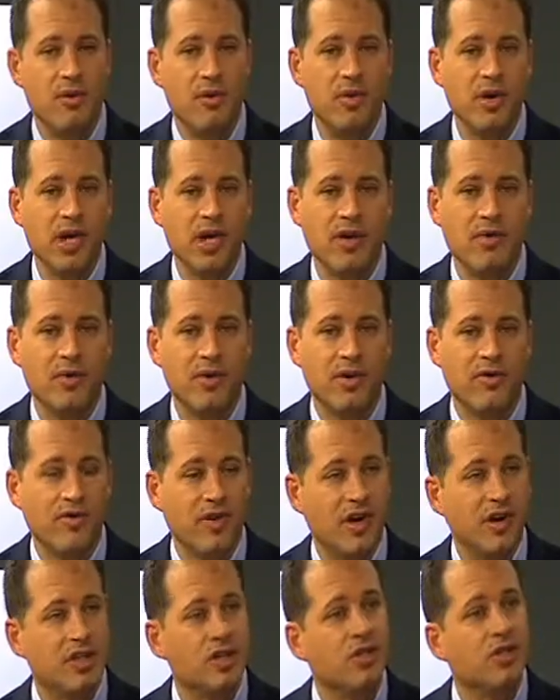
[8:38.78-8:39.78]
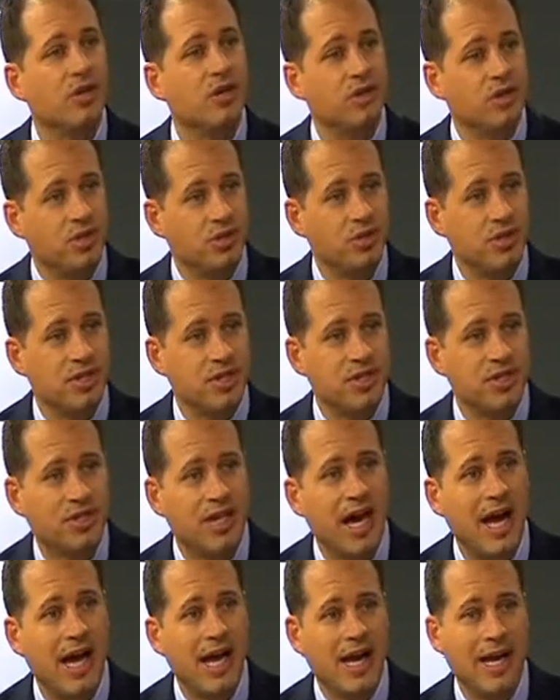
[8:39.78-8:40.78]
we, we're a very social
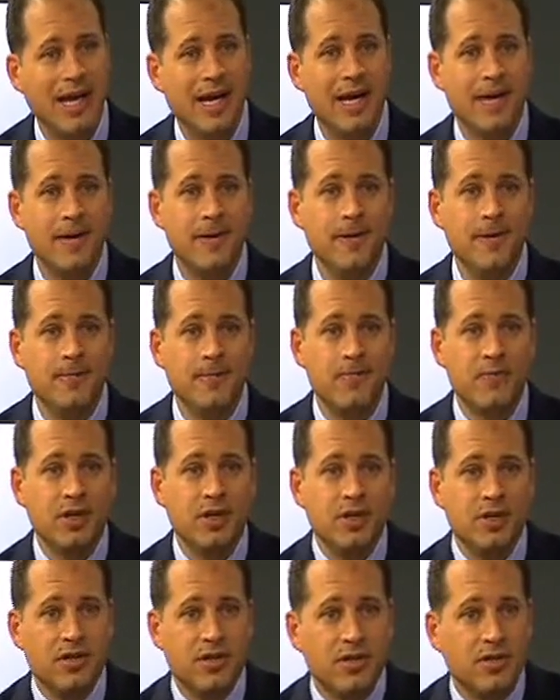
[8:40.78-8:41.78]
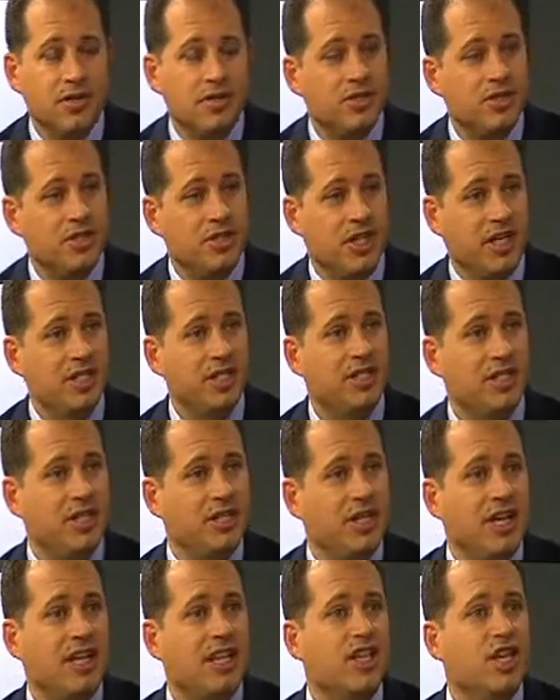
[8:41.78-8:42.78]
society. 60s
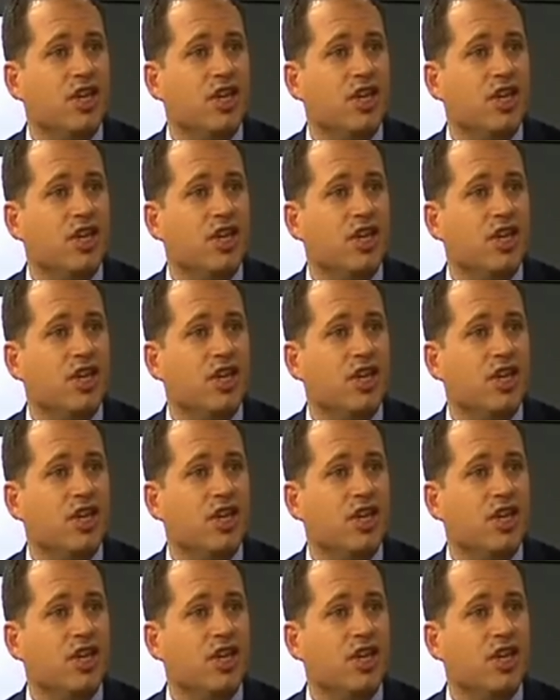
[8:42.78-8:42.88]
like the